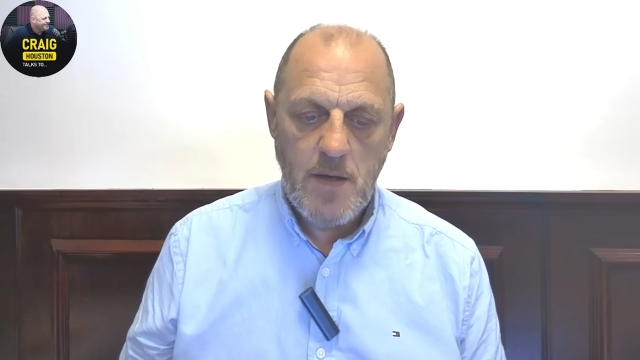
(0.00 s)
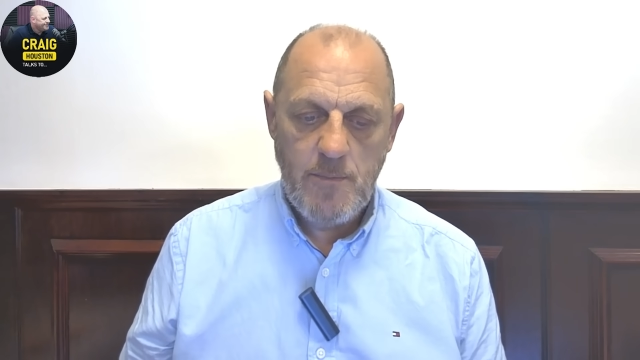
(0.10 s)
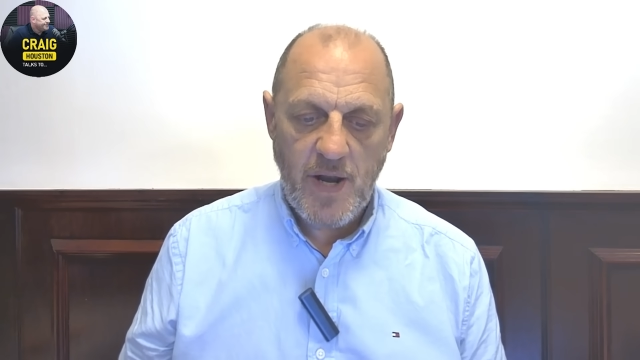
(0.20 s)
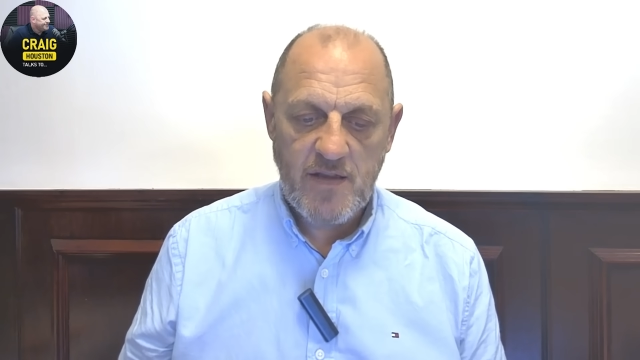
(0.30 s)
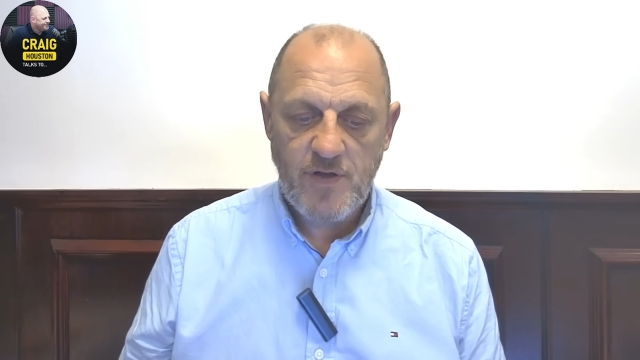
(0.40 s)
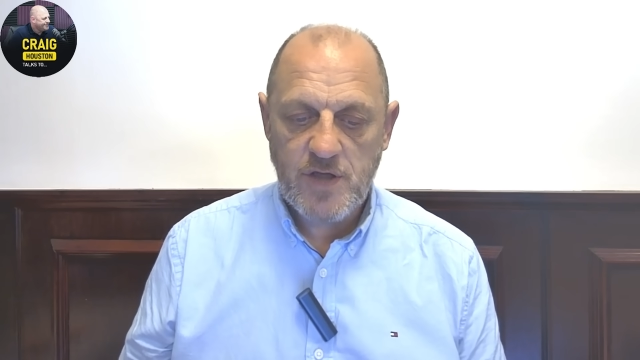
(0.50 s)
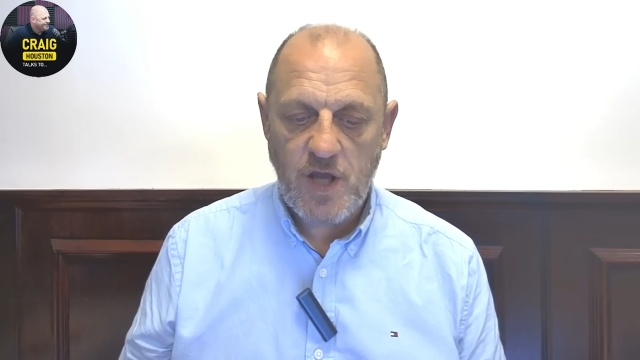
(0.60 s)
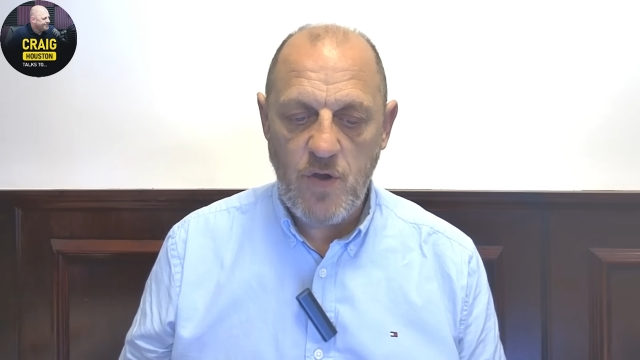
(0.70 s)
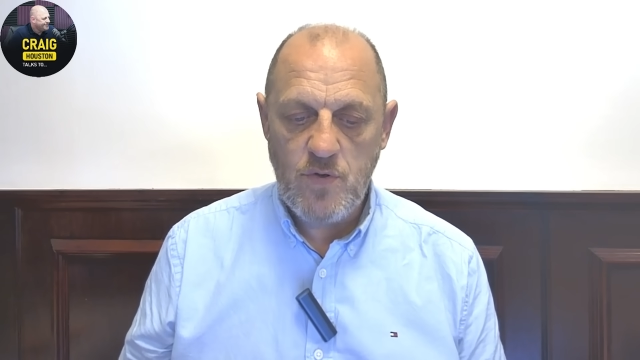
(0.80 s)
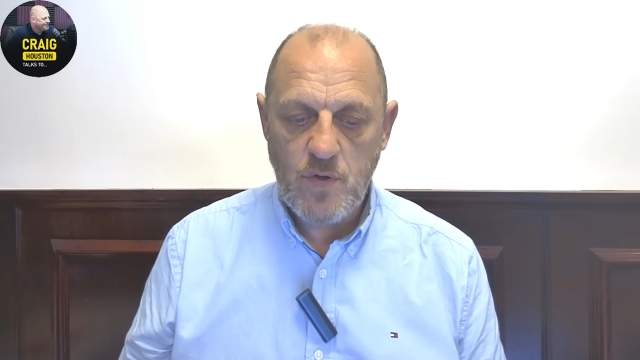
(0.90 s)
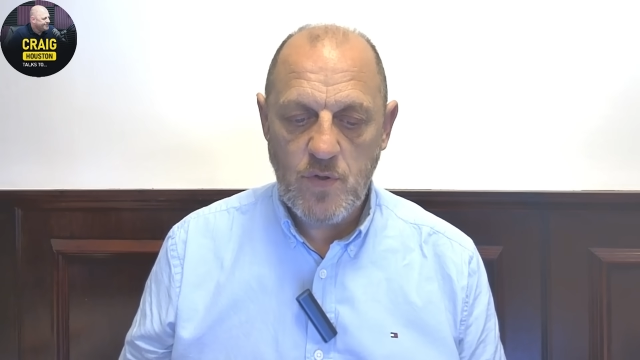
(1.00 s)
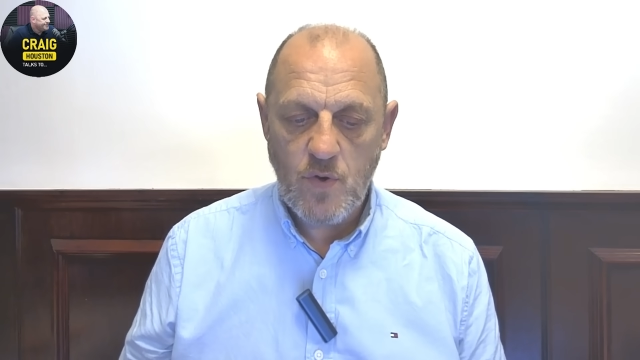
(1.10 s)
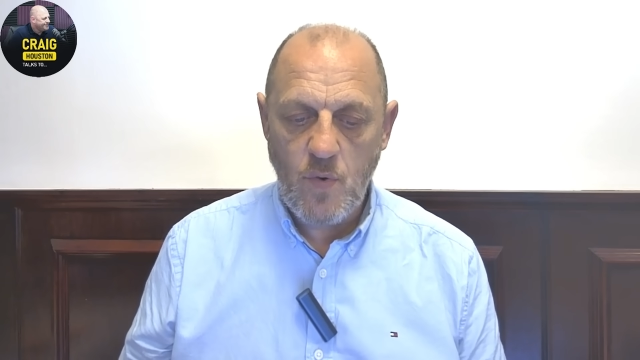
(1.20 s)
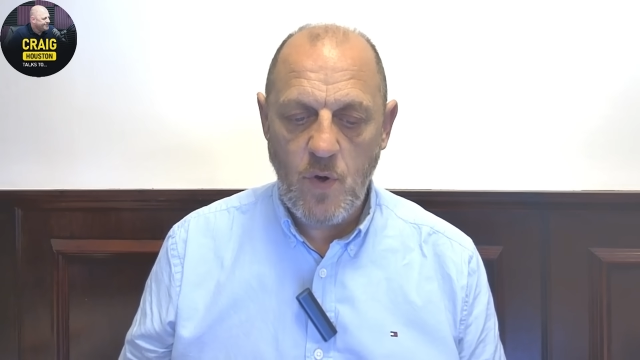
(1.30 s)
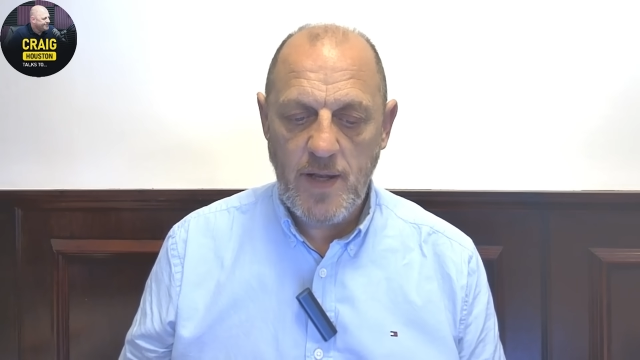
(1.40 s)
Bradford
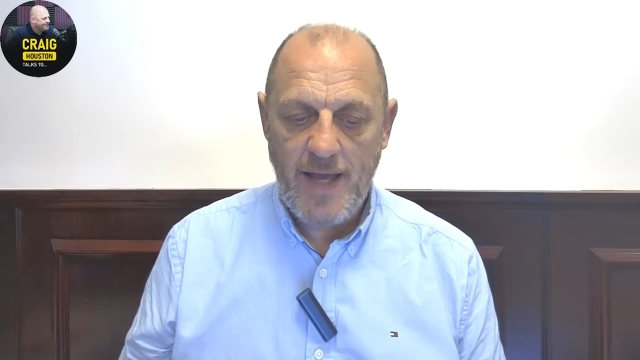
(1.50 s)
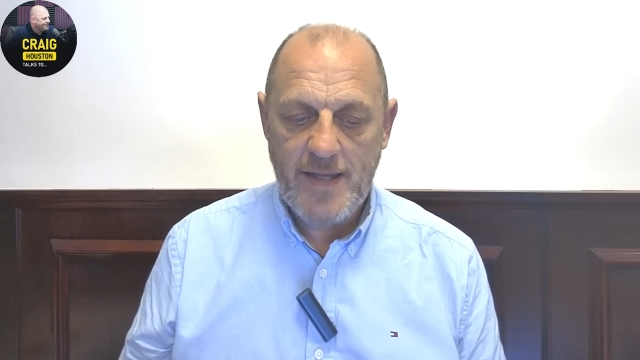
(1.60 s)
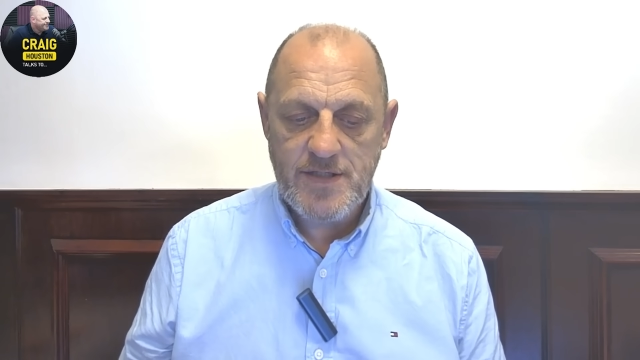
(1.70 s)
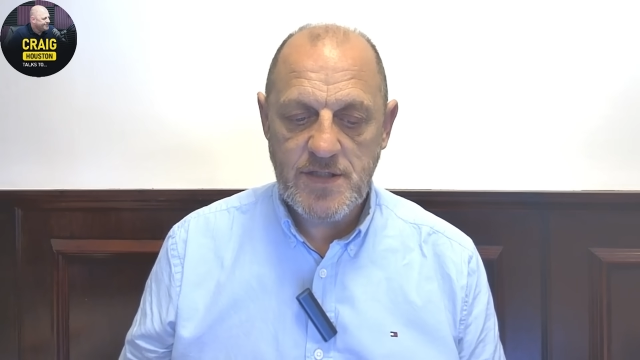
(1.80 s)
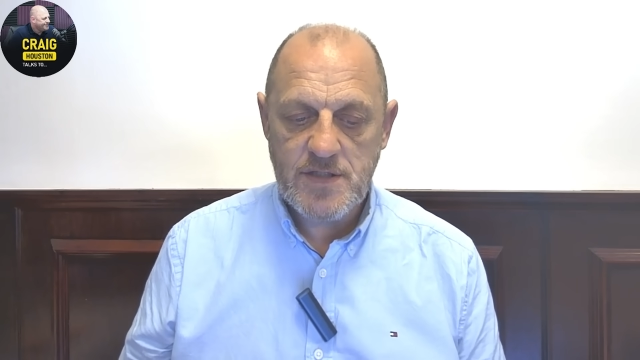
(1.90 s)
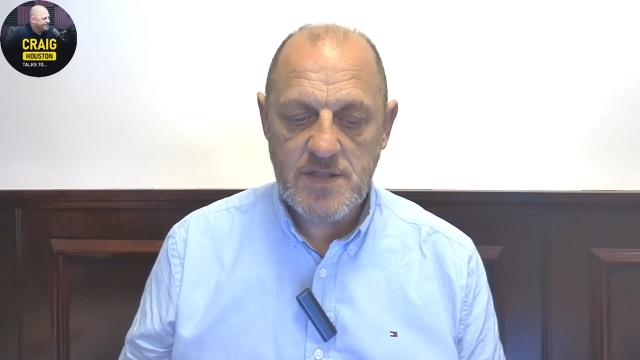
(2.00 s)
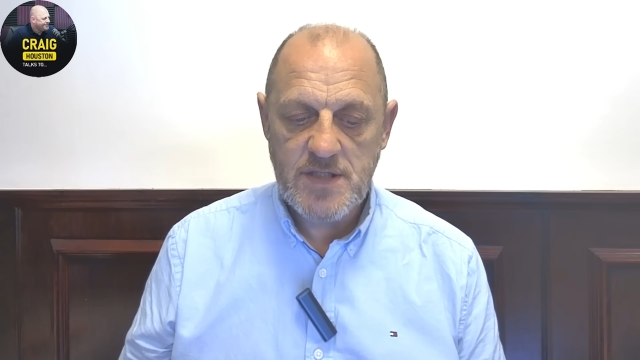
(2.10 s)
Court answers